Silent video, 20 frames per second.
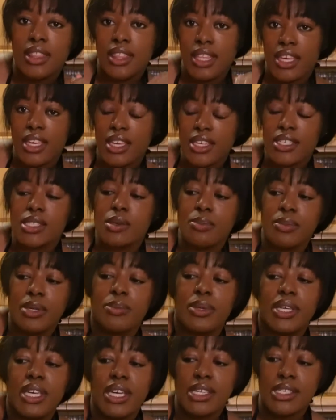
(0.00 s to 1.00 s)
these,
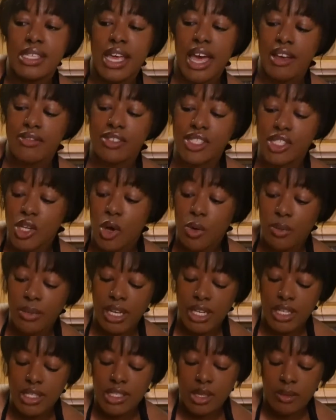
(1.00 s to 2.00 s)
but because I have so
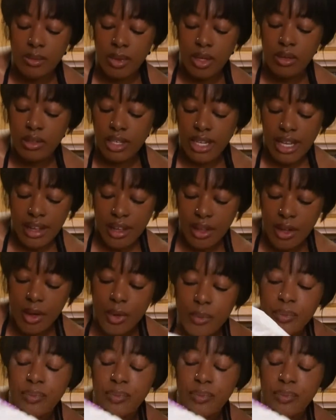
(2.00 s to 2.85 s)
many to melt down,